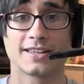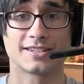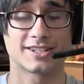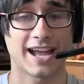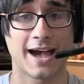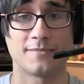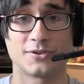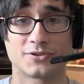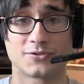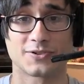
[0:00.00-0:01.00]
the chat
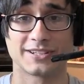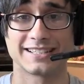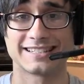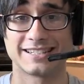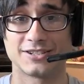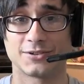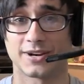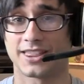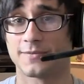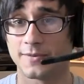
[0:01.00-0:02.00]
boost really didn't do
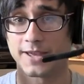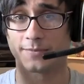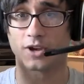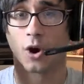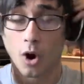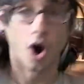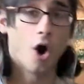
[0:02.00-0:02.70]
anything but make me go,